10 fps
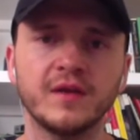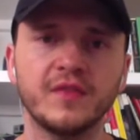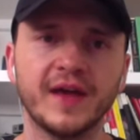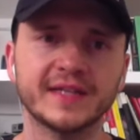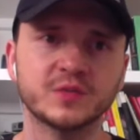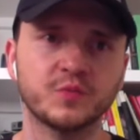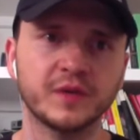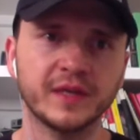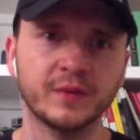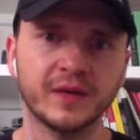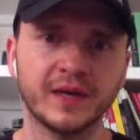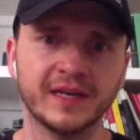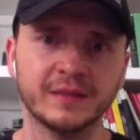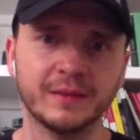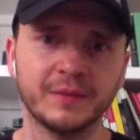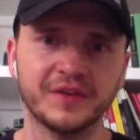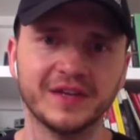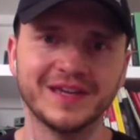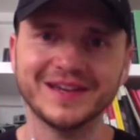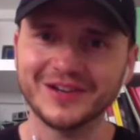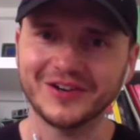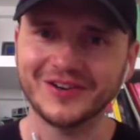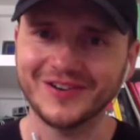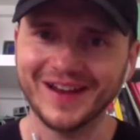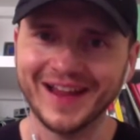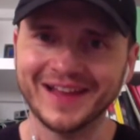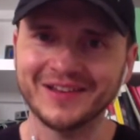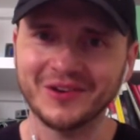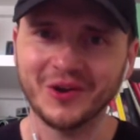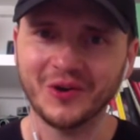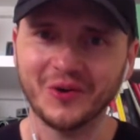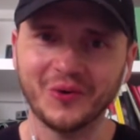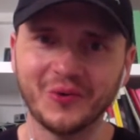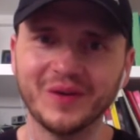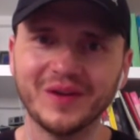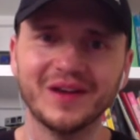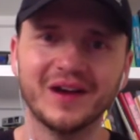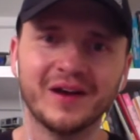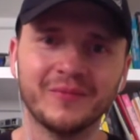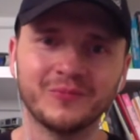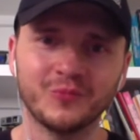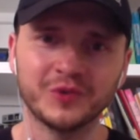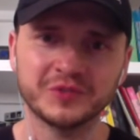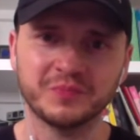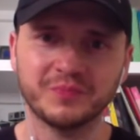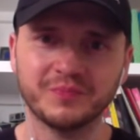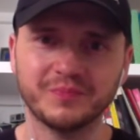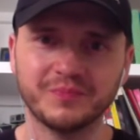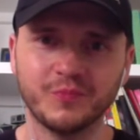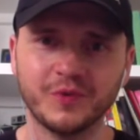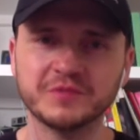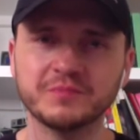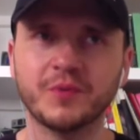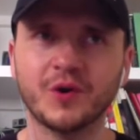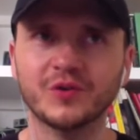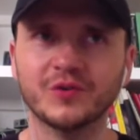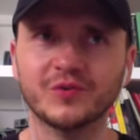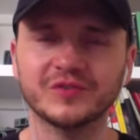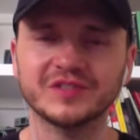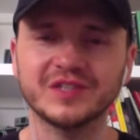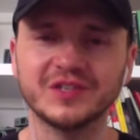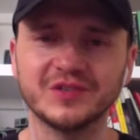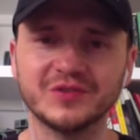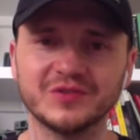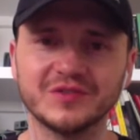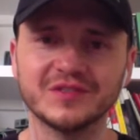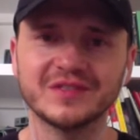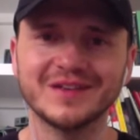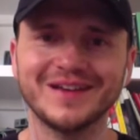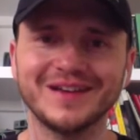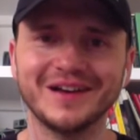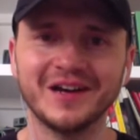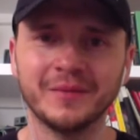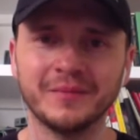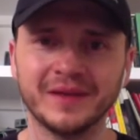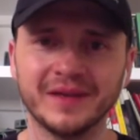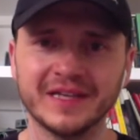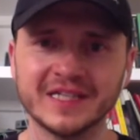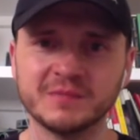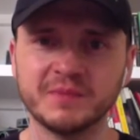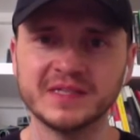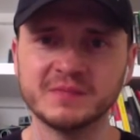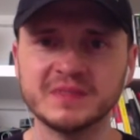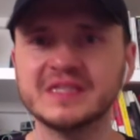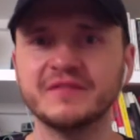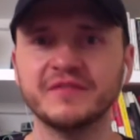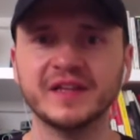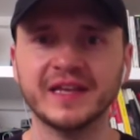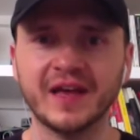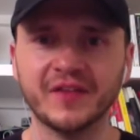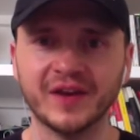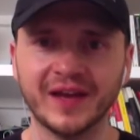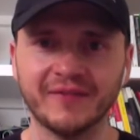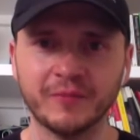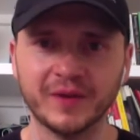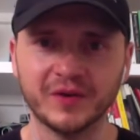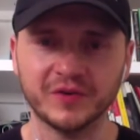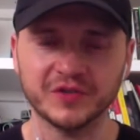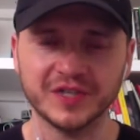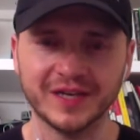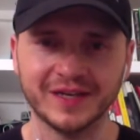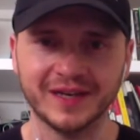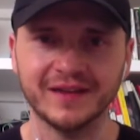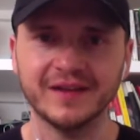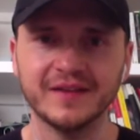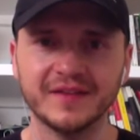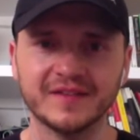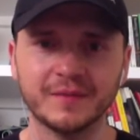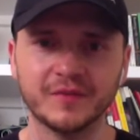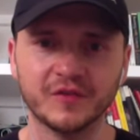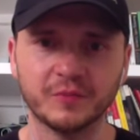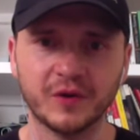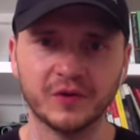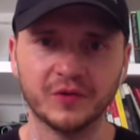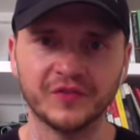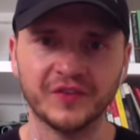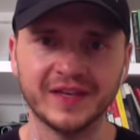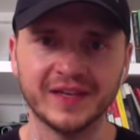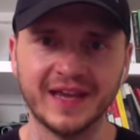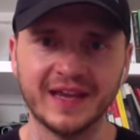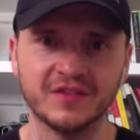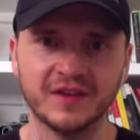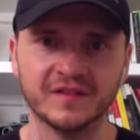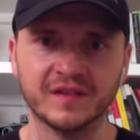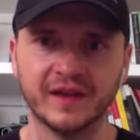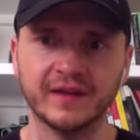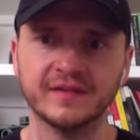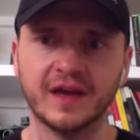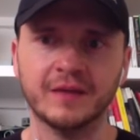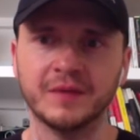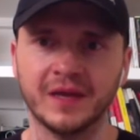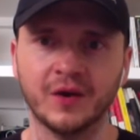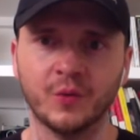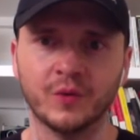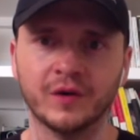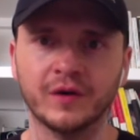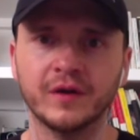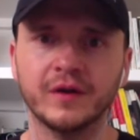that's really when I need to be able to hear and know which particles to use, specifically now that I have a better understanding that some of those particles indicate things like timing or